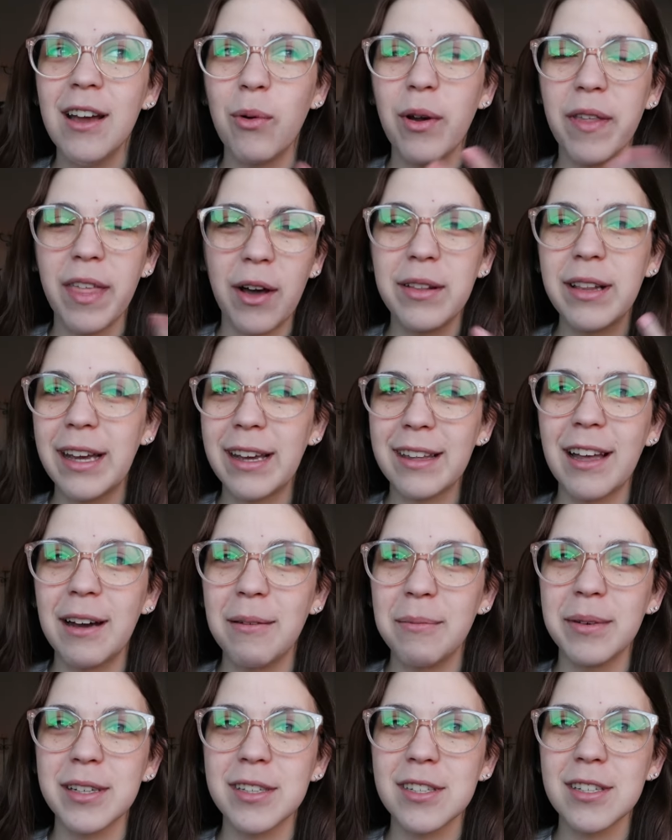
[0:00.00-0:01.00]
without like
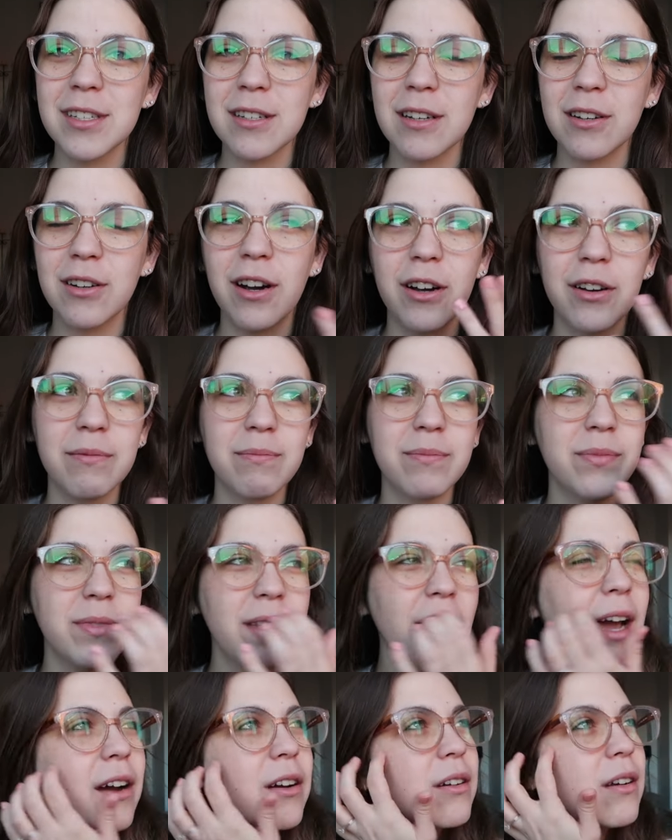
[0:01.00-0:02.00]
that much I
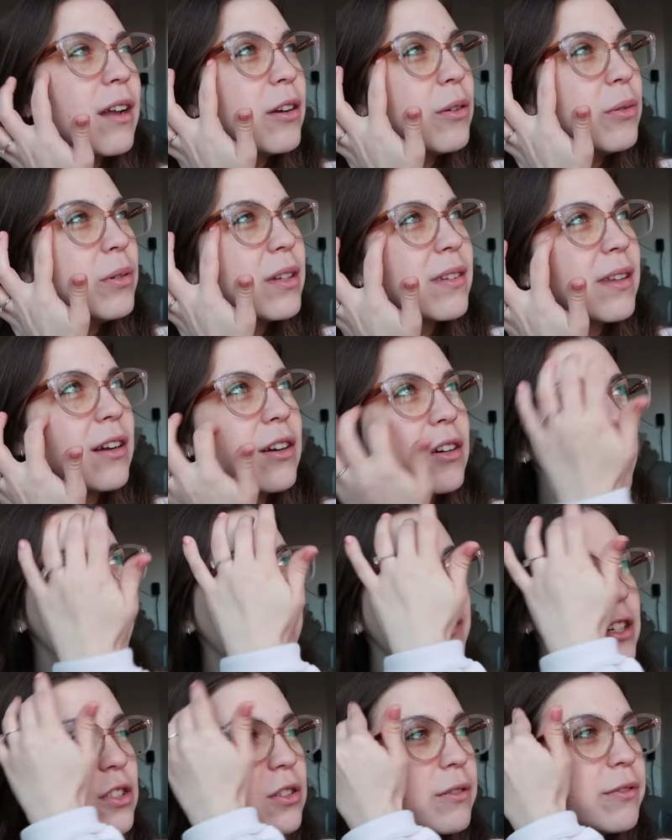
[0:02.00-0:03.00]
don't want to say
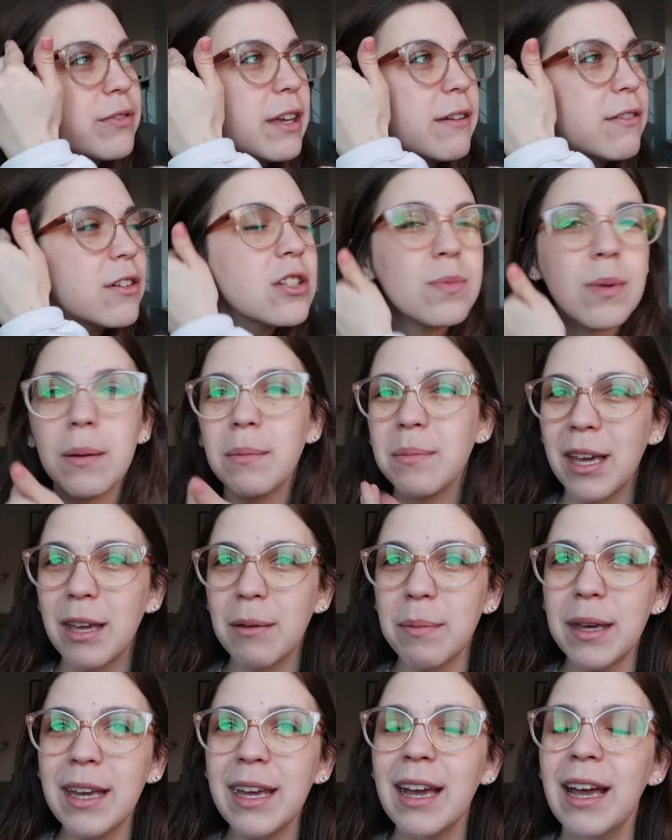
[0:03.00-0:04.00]
artificial flavors, but
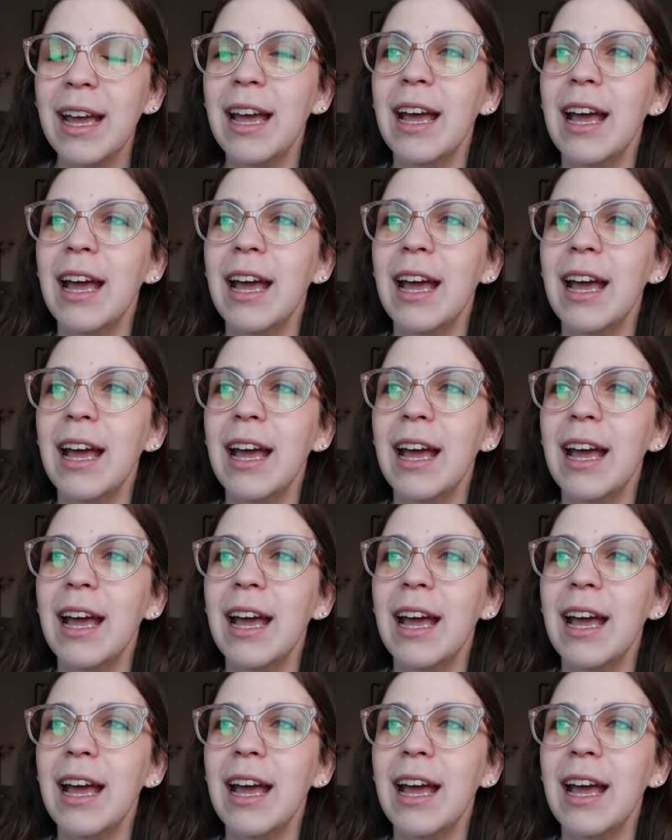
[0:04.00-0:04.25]
maybe